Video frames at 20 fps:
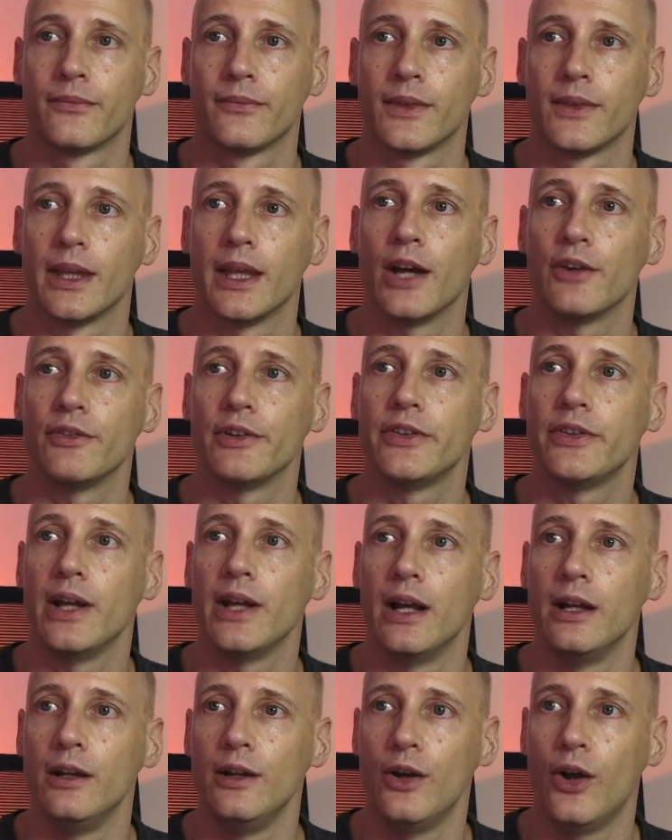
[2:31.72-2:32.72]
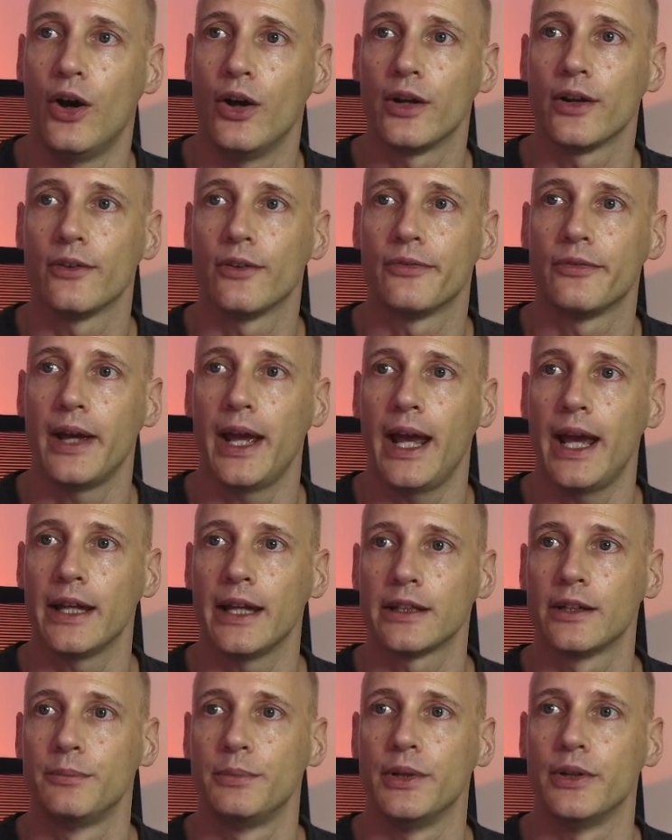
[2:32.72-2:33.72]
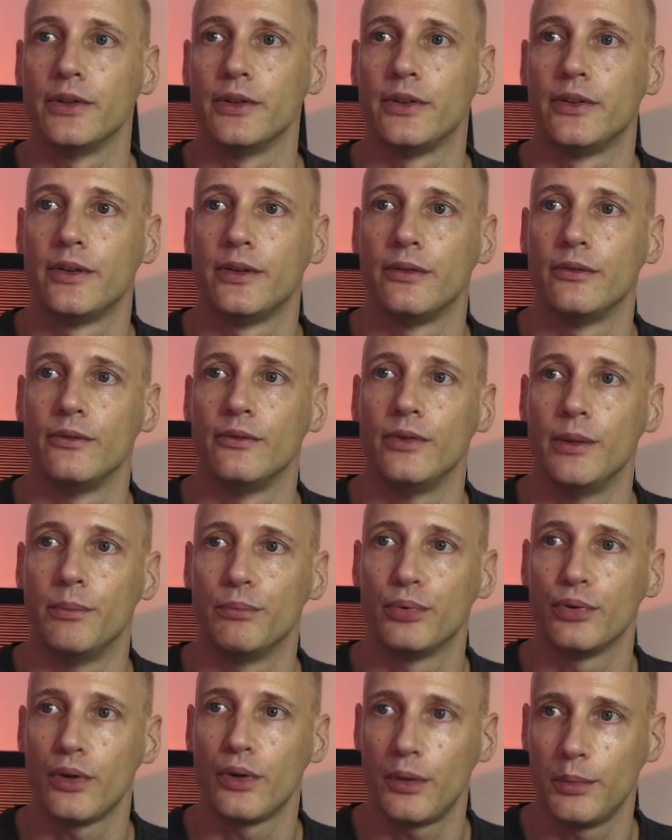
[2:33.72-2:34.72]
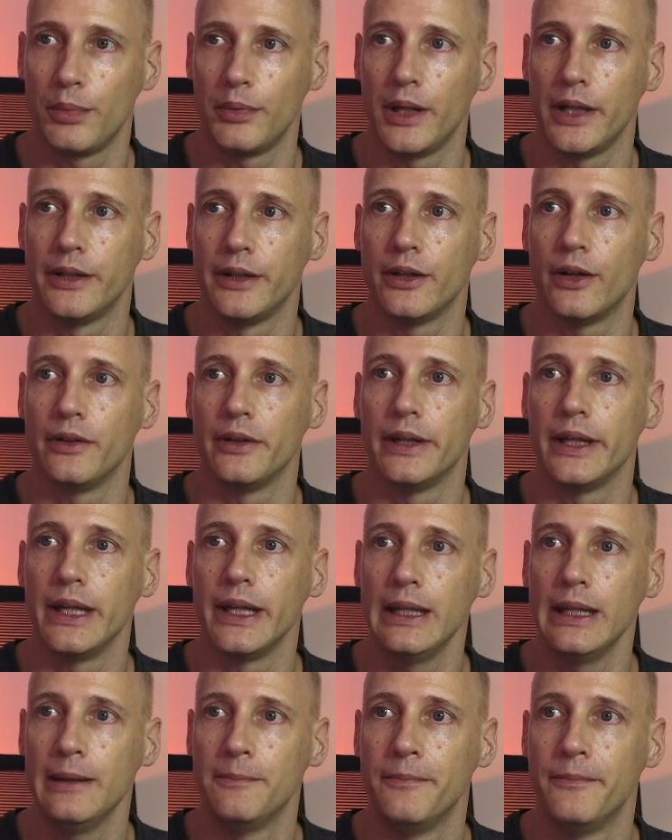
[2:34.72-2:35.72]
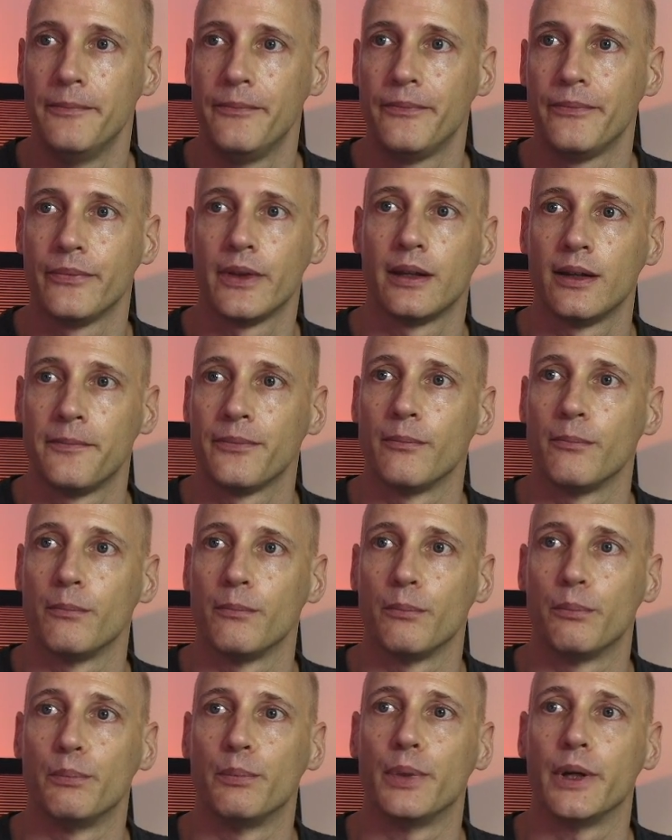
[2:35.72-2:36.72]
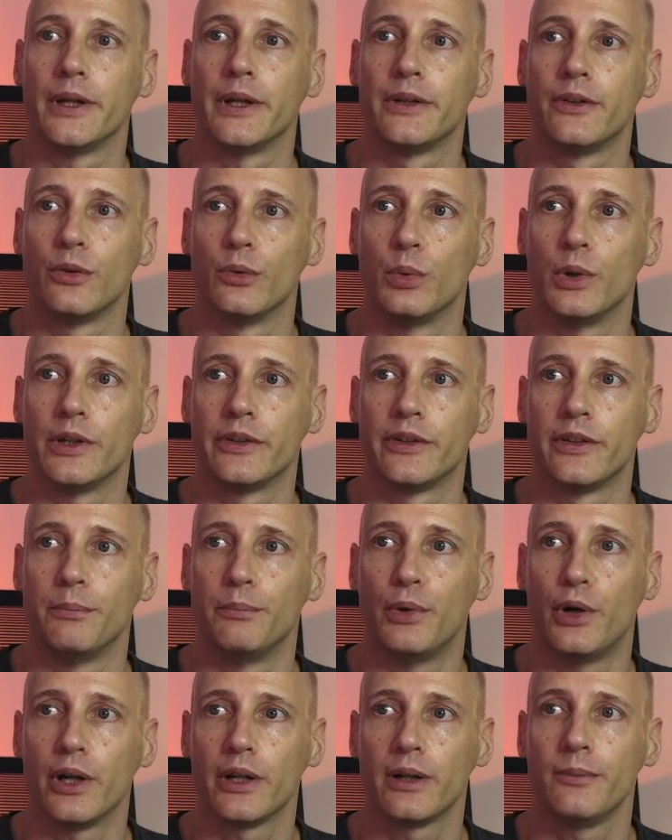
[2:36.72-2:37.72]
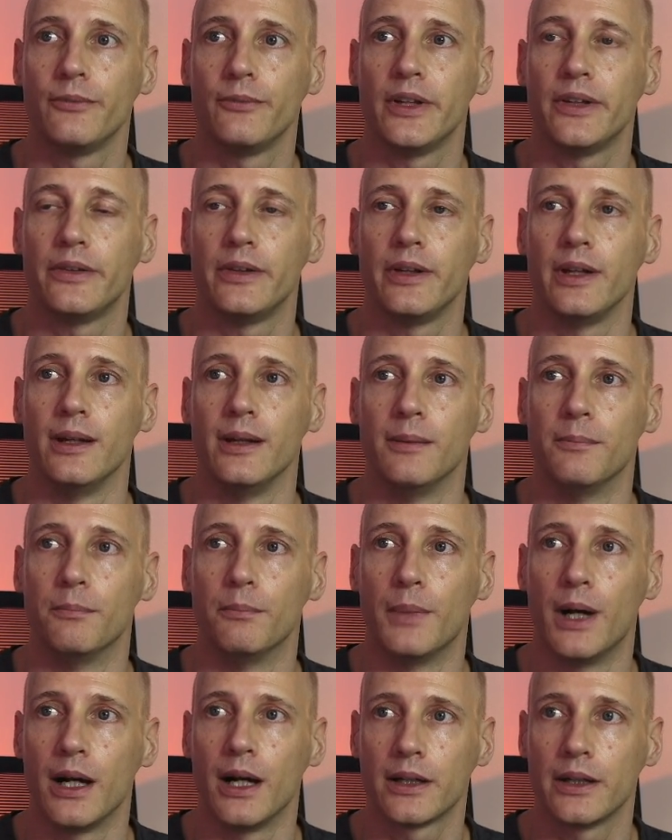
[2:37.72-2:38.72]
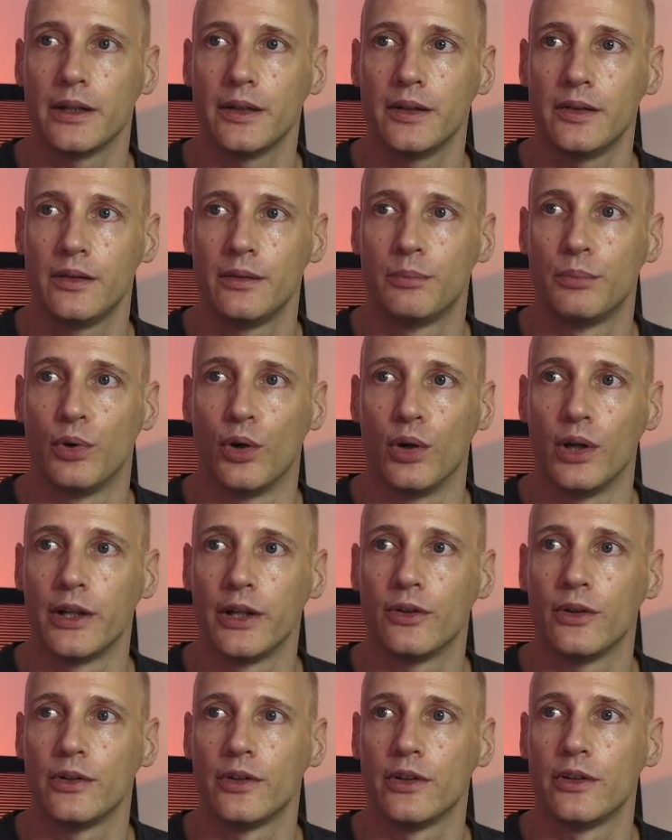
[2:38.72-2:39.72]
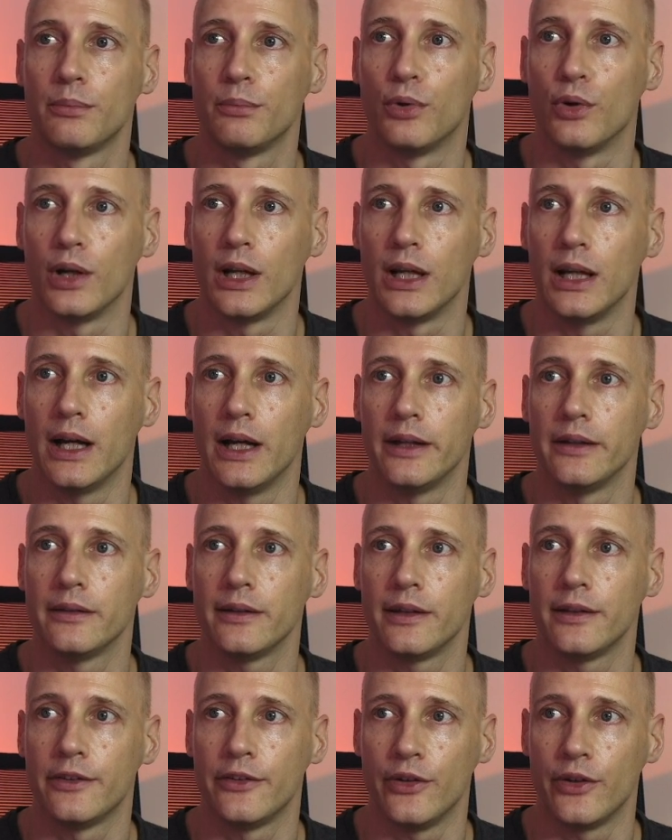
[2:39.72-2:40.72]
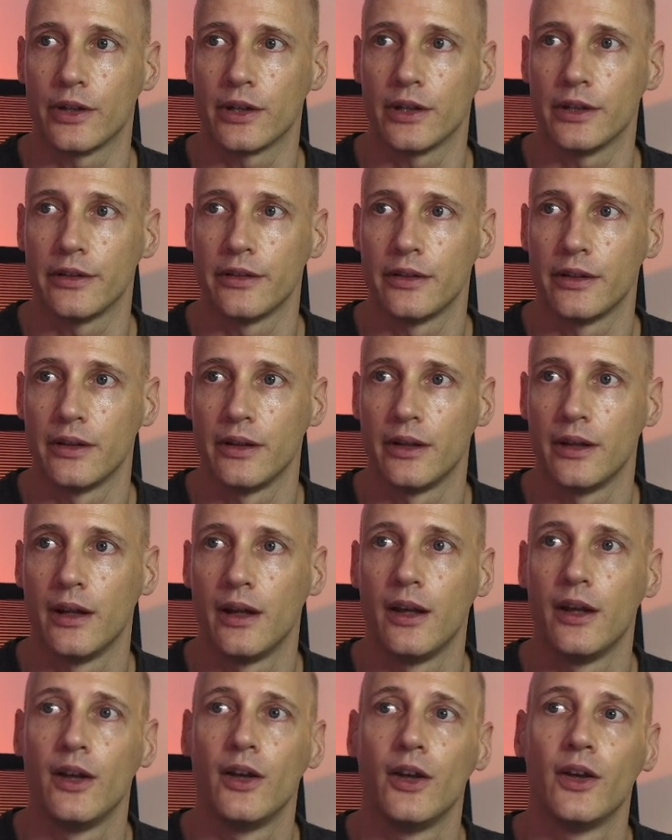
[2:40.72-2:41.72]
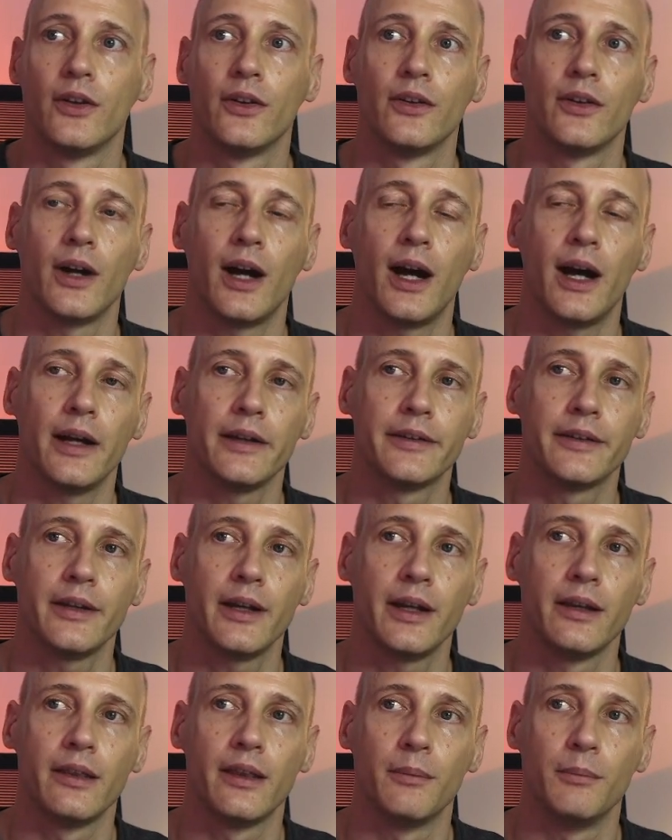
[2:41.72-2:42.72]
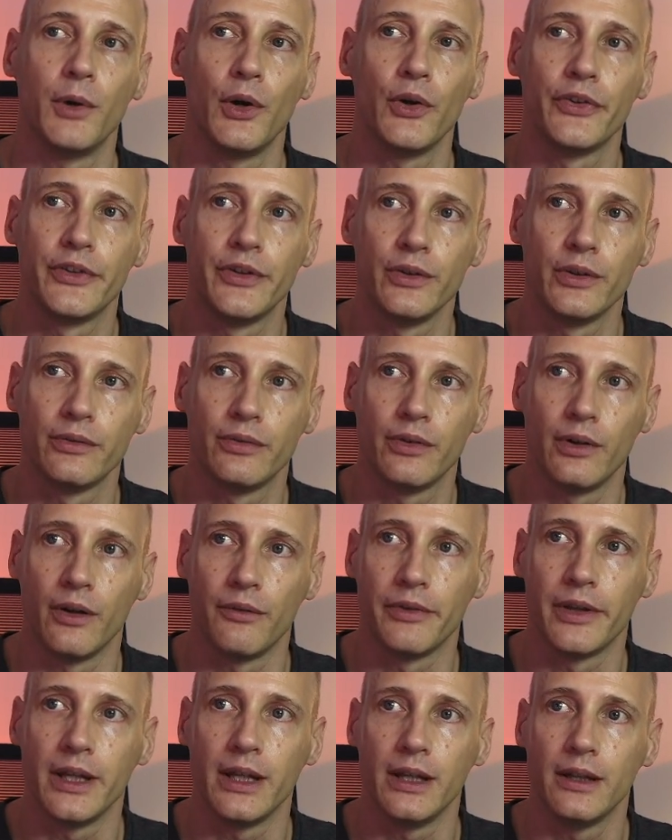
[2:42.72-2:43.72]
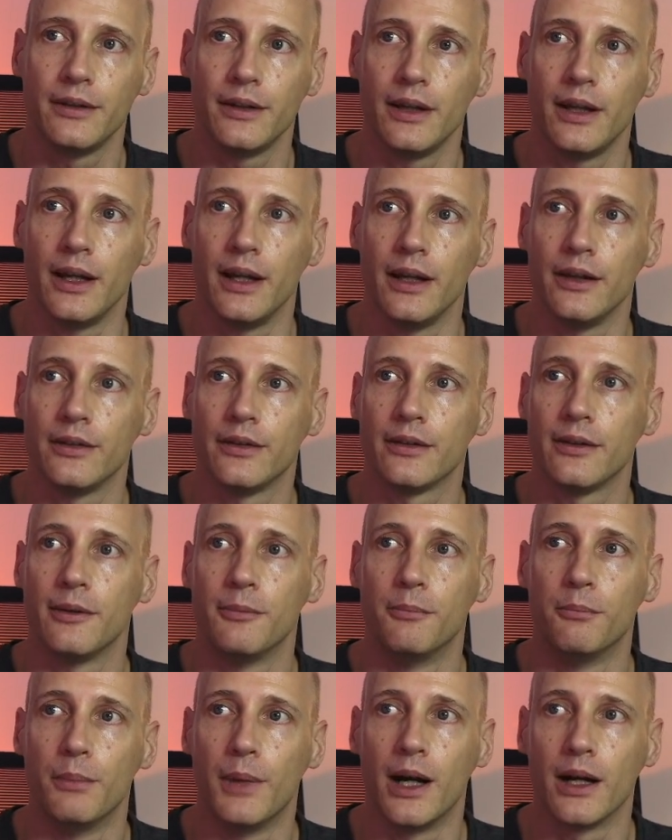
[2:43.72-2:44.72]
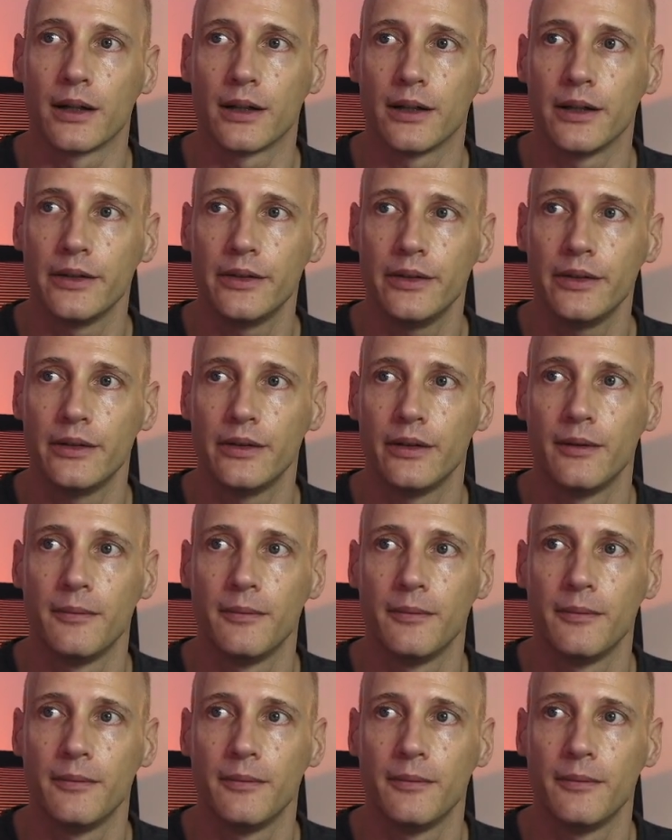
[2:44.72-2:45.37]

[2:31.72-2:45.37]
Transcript: Now we see a lot of attributes we probably don't need, but towards the bottom we see markers, polygons, polylines and circles. I'd say the most useful of these is markers,